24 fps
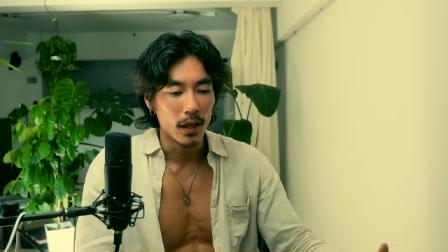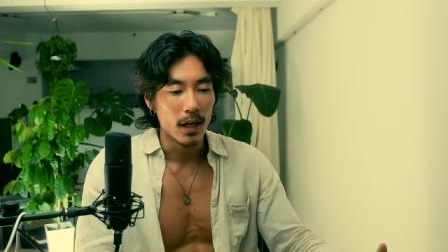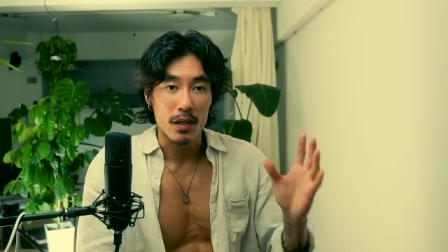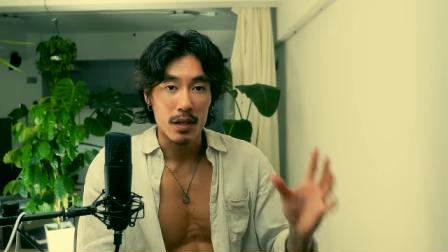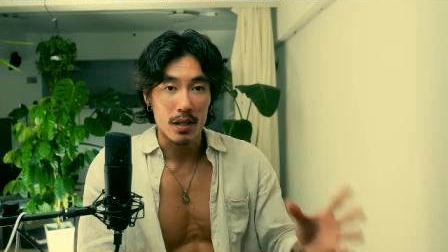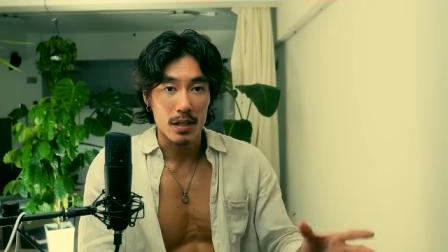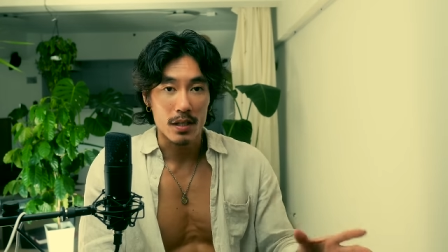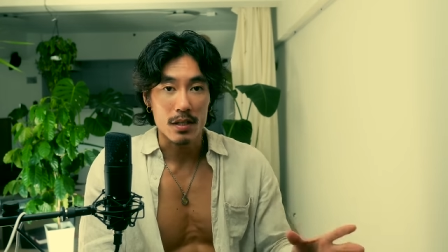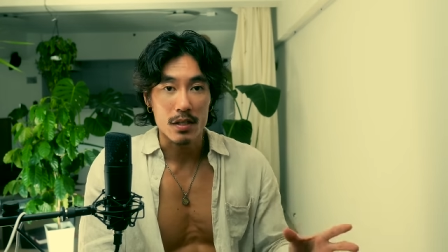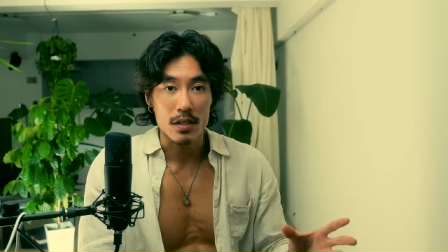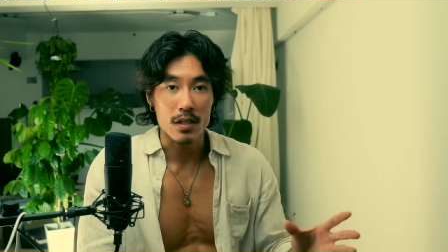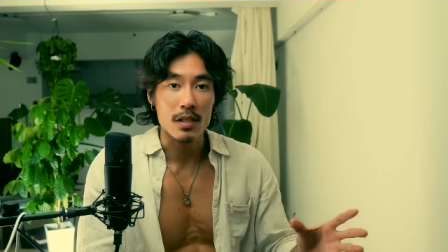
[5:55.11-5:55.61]

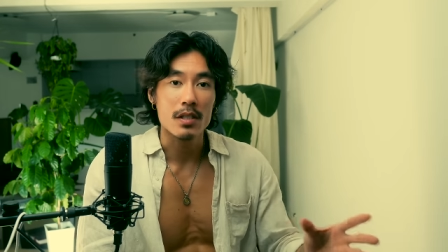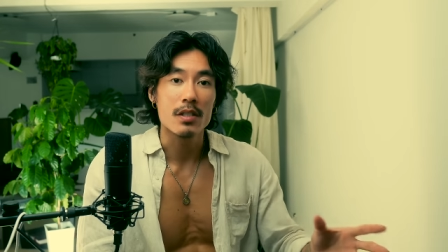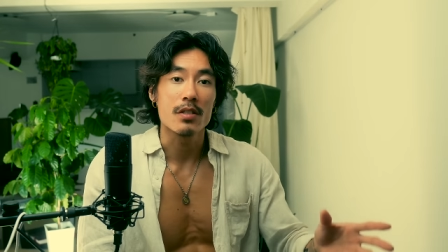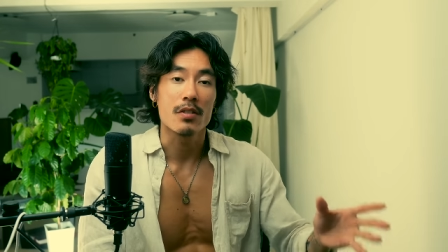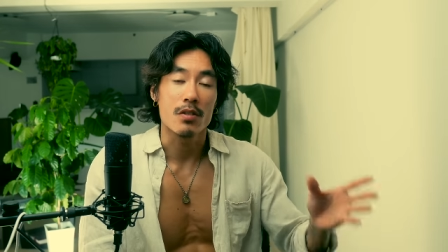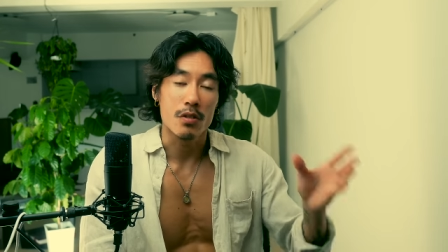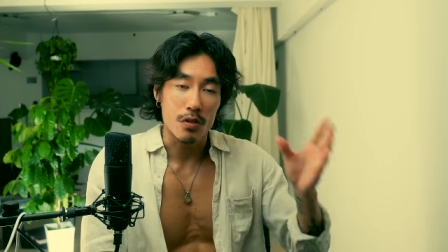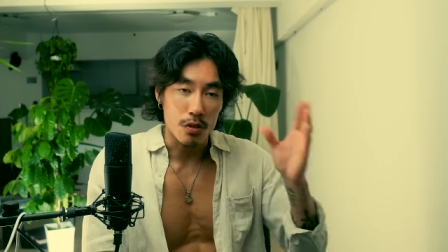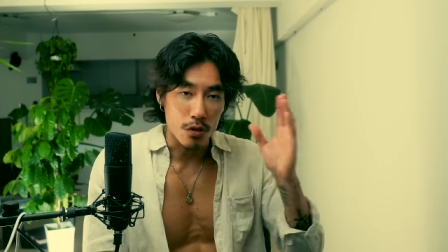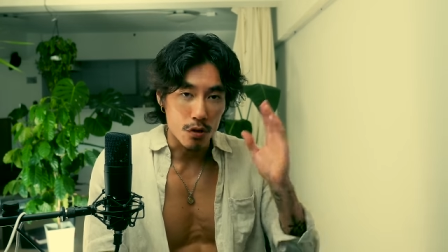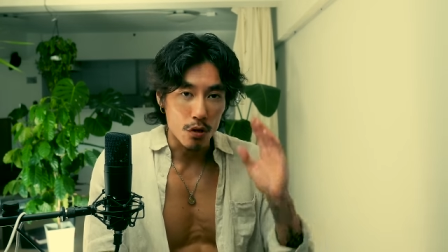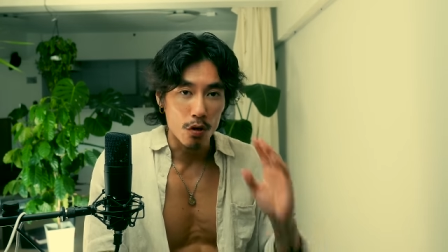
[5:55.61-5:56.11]
This
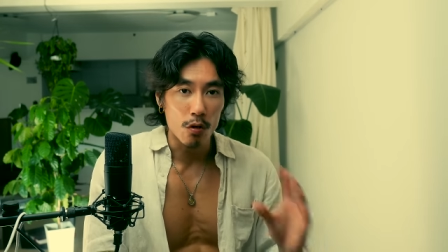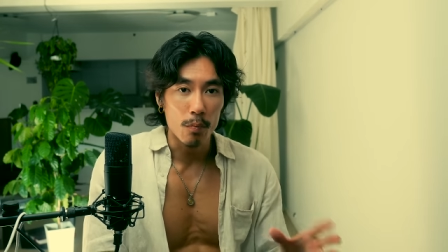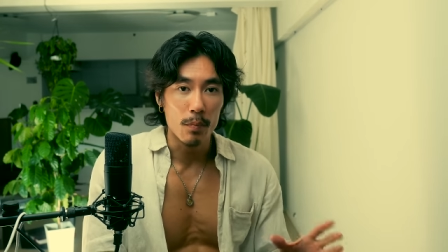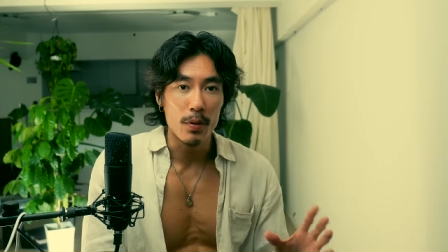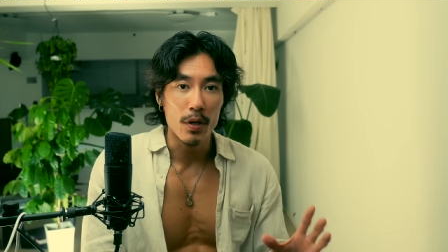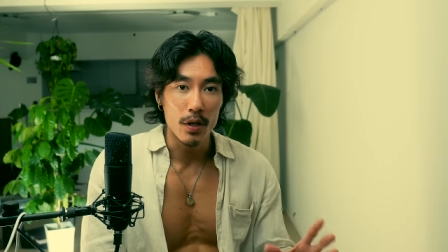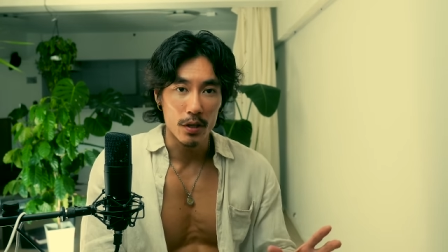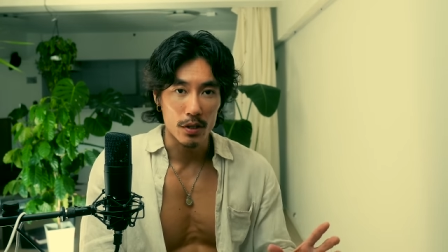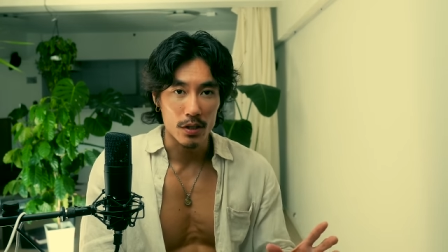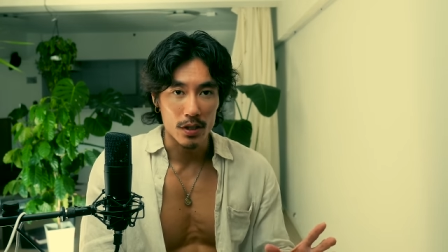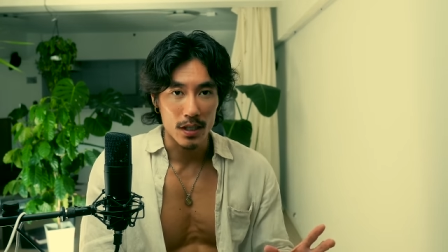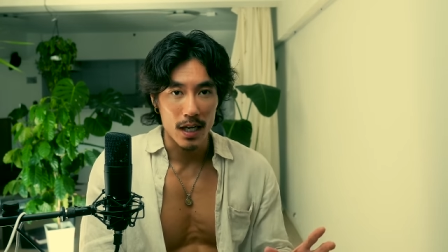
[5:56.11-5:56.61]
is your
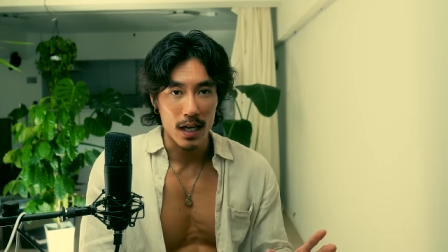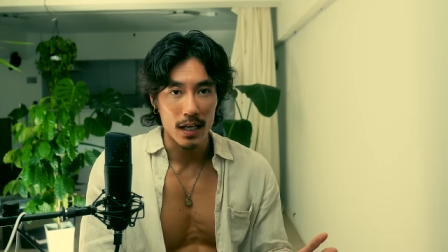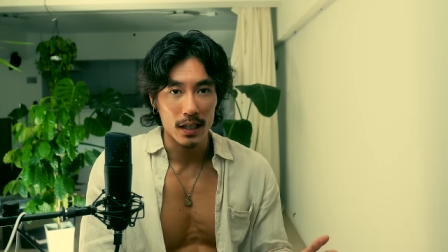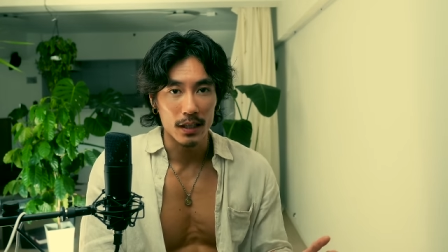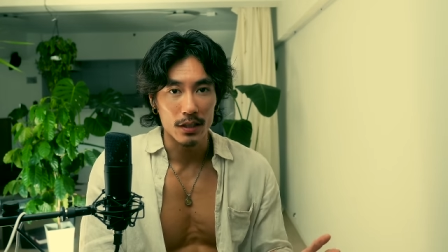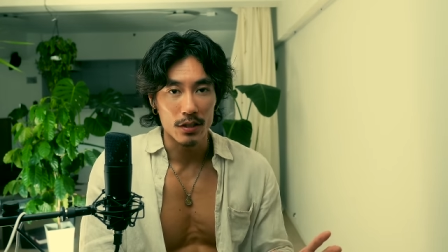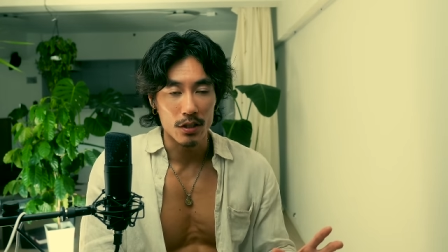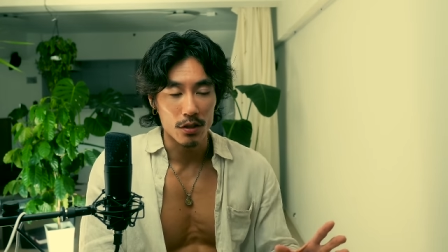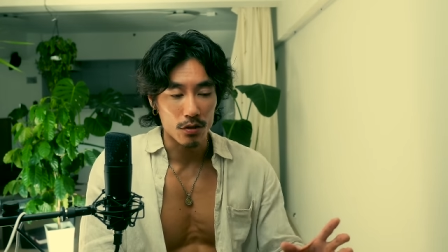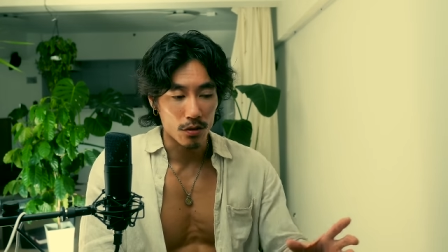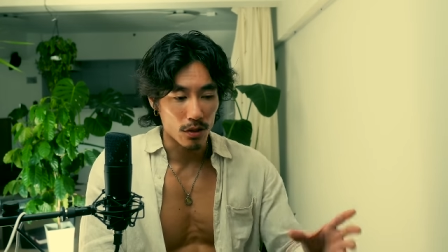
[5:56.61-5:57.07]
personality,